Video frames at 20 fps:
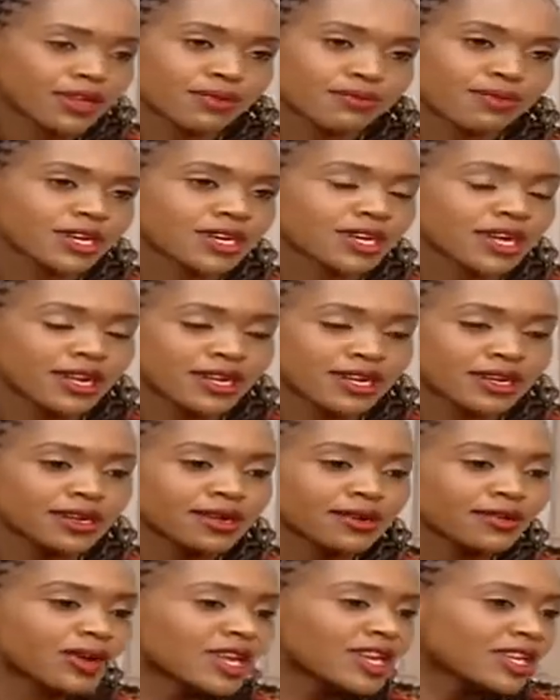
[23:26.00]

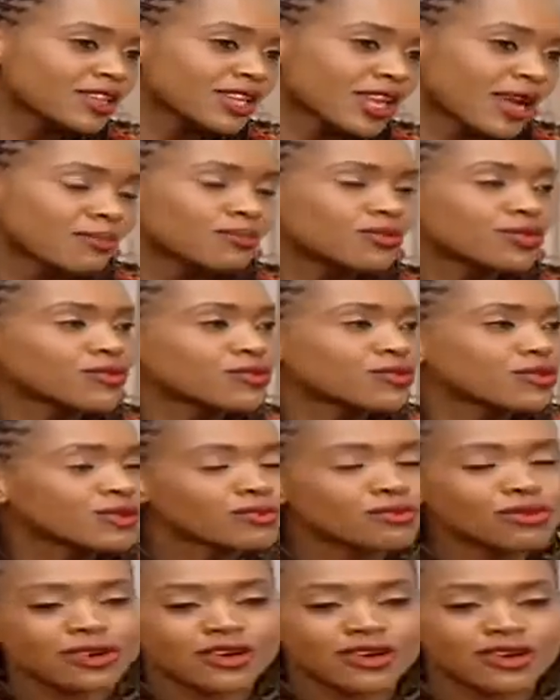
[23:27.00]
especially when it comes to
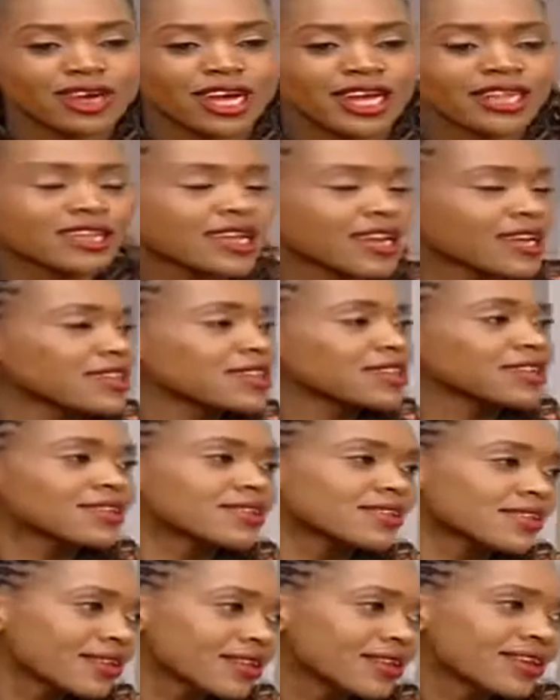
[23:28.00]
football or
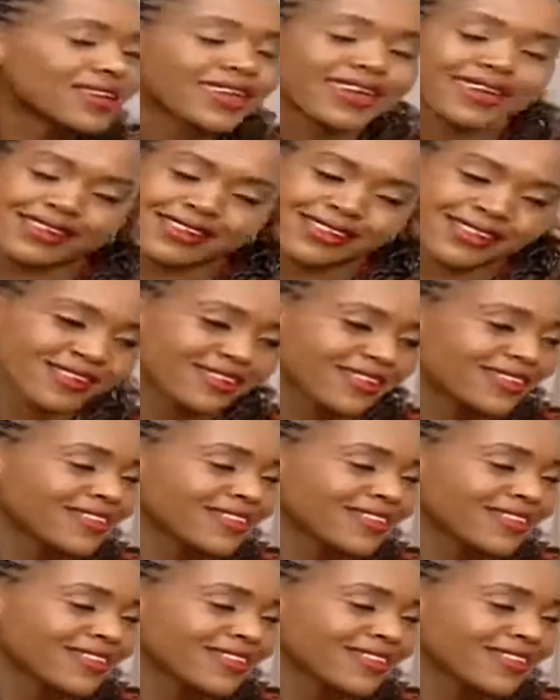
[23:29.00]
athletics. Yes.